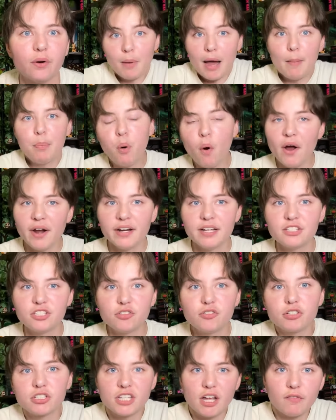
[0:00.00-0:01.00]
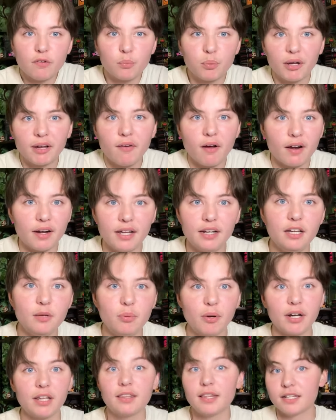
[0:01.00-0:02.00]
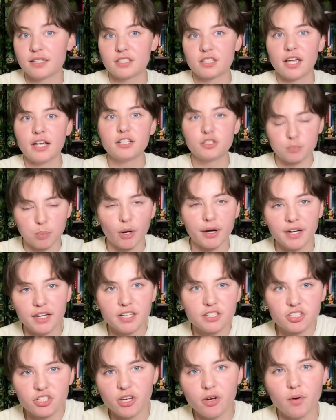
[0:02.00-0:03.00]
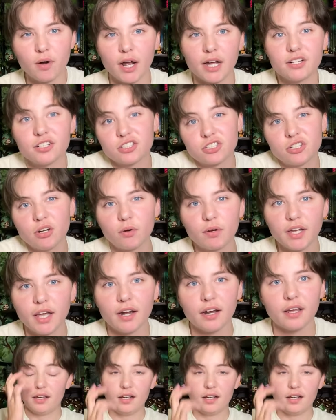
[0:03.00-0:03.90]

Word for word: My point is, you just never bring around anybody that's as pretty as you, and I just don't get it.